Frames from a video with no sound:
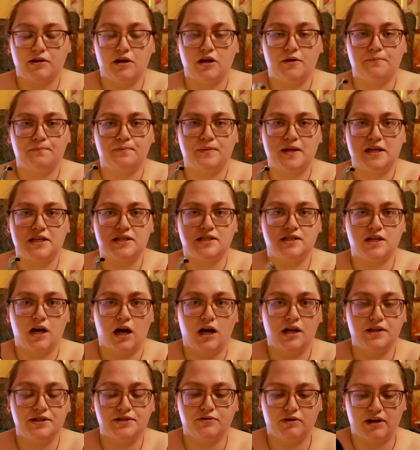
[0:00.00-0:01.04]
them. There's
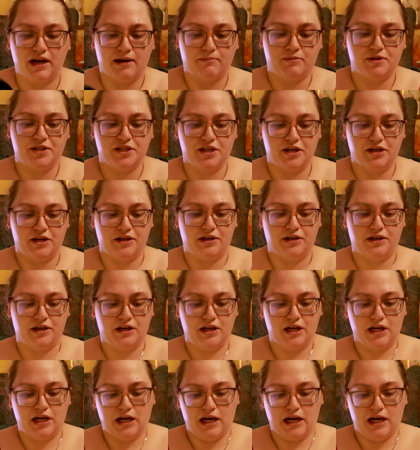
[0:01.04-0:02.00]
tons on Amazon.